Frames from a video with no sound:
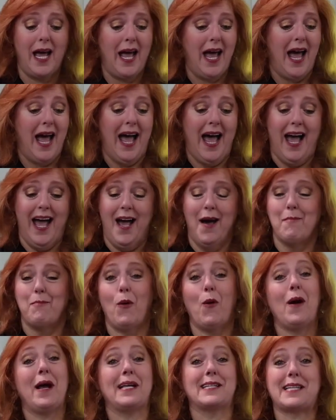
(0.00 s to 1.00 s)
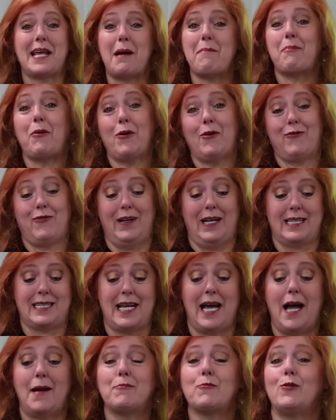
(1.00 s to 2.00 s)
But boy, is that
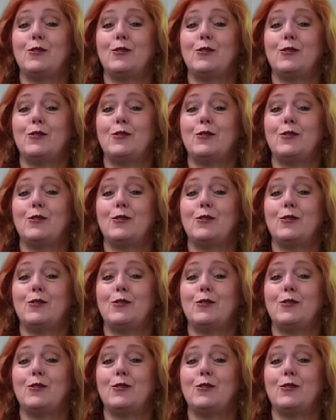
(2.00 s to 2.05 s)
perfect.